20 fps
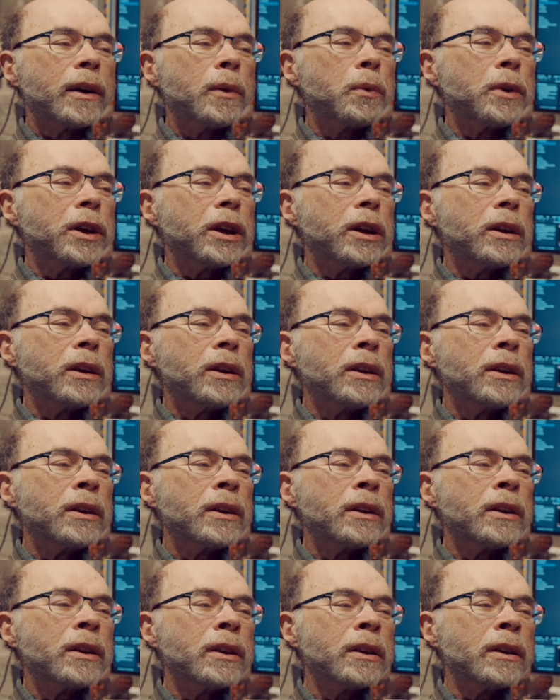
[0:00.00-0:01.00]
We
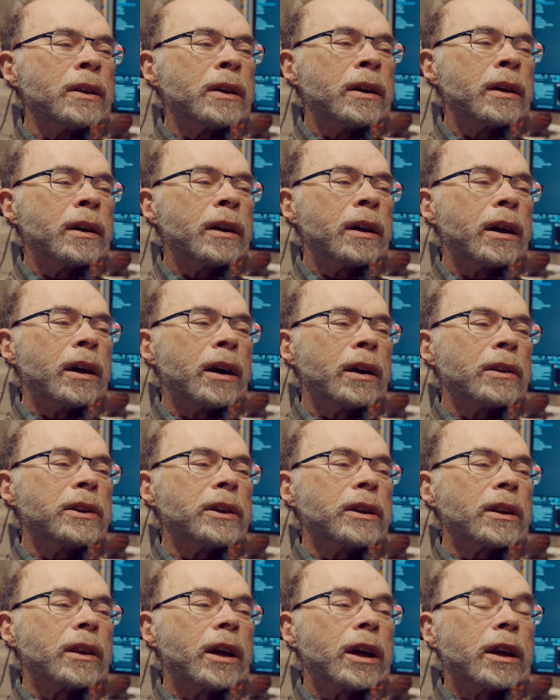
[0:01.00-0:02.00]

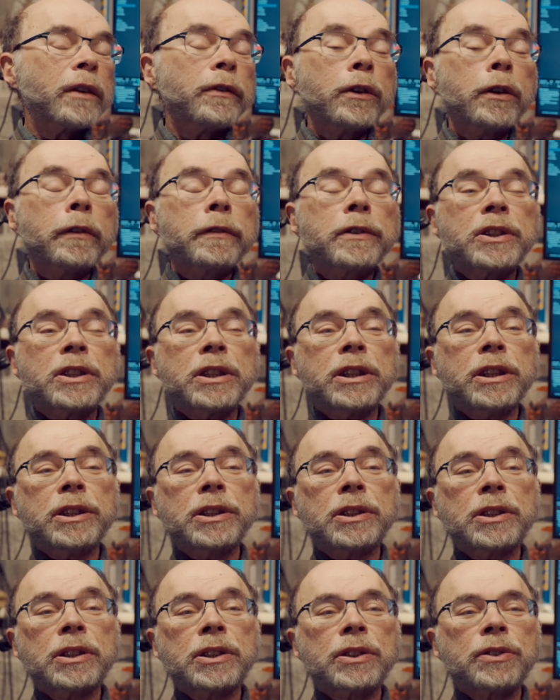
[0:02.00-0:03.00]
did a lot of
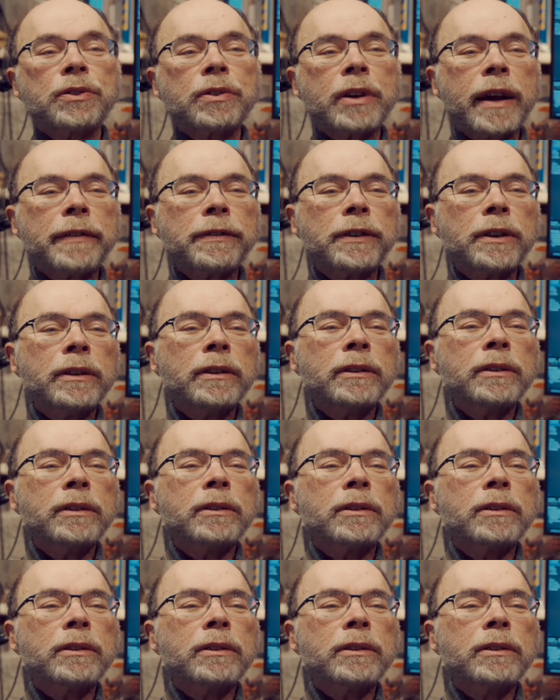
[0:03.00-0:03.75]
overseas travel.